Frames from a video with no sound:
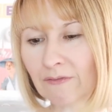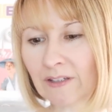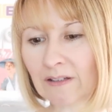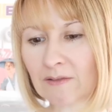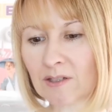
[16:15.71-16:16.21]

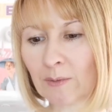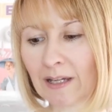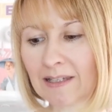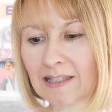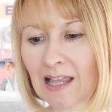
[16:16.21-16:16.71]
feel to
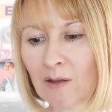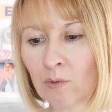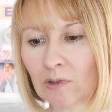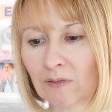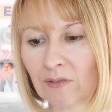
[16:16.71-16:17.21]
it, slight
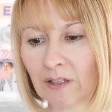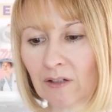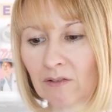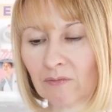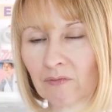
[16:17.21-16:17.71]
woolly
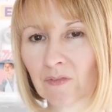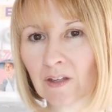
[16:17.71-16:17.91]
feel,